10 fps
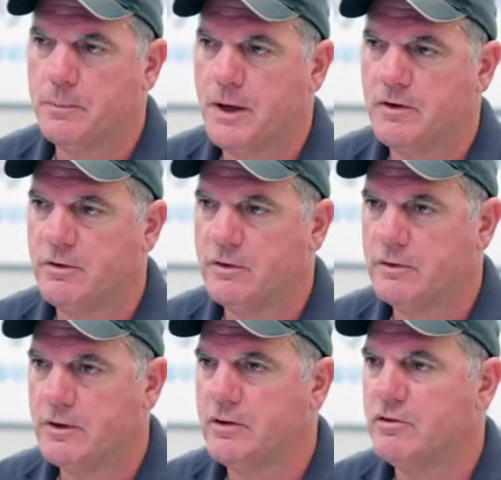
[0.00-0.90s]

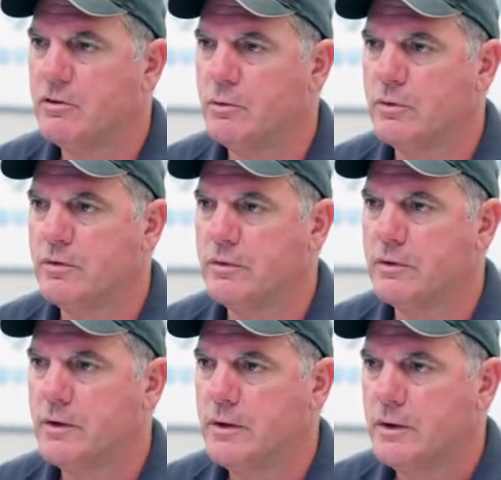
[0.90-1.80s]
patient's condition
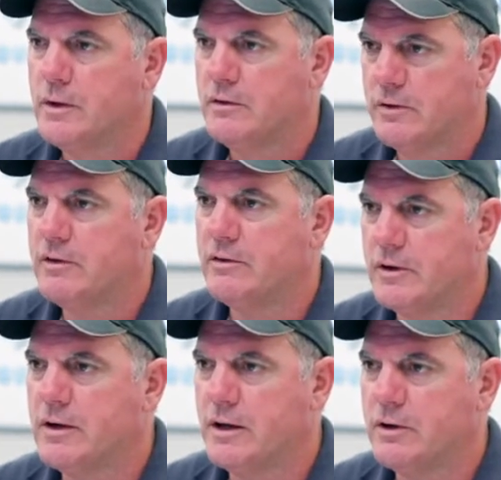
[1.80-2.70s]
was such
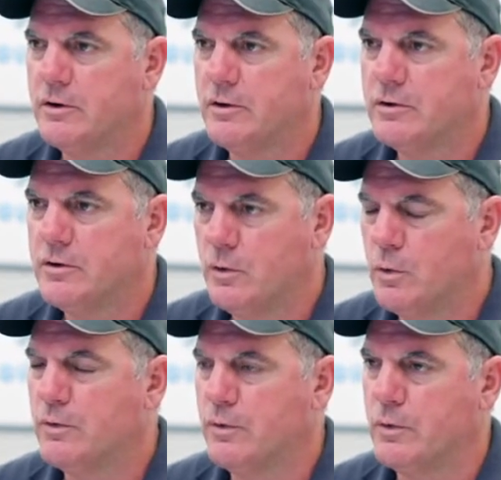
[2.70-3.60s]
that needed a doctor,
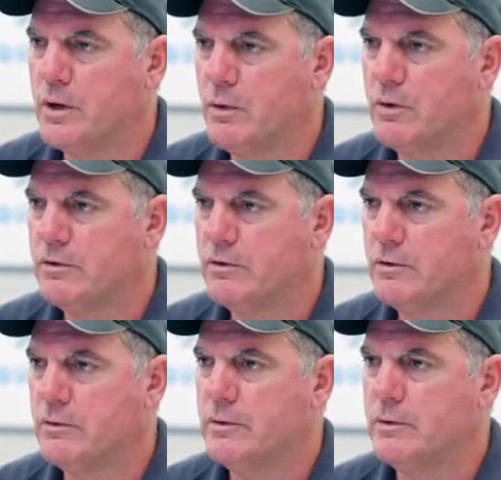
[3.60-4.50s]
or if we were going to a